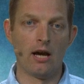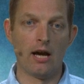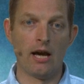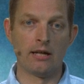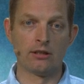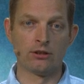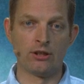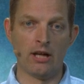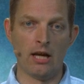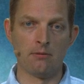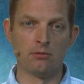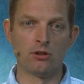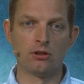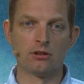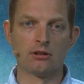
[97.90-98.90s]
In a
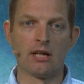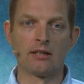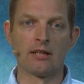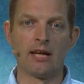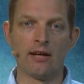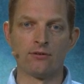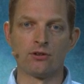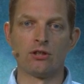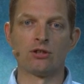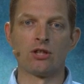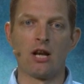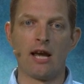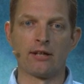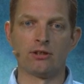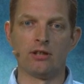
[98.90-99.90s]
table that gives the
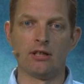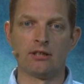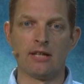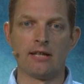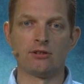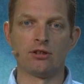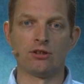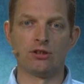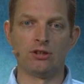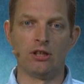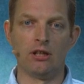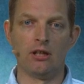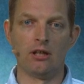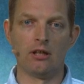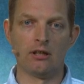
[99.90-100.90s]
selection
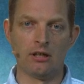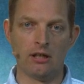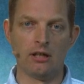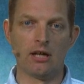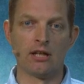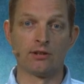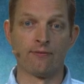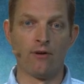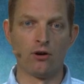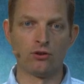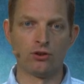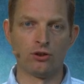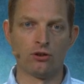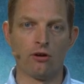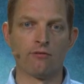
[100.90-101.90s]
intensity as
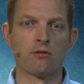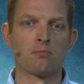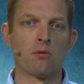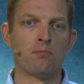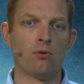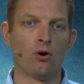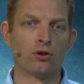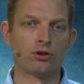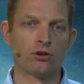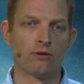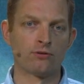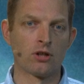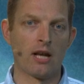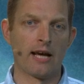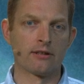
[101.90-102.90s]
function of the proportion of
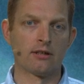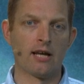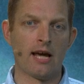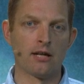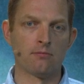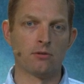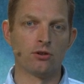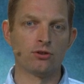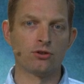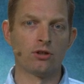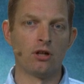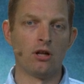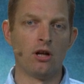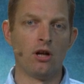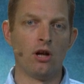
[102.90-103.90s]
selected animals,
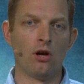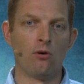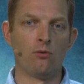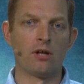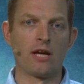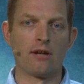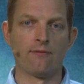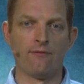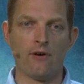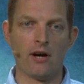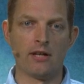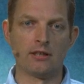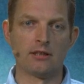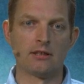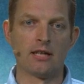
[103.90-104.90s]
we can
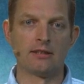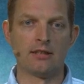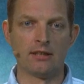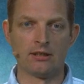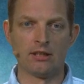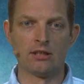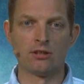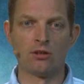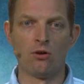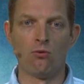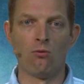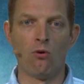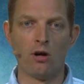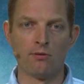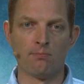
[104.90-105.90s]
find that this is
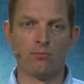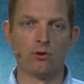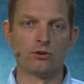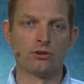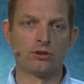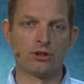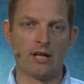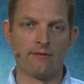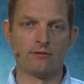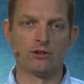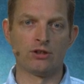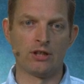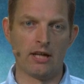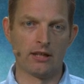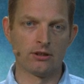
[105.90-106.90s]

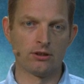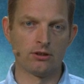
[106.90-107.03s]
1.76.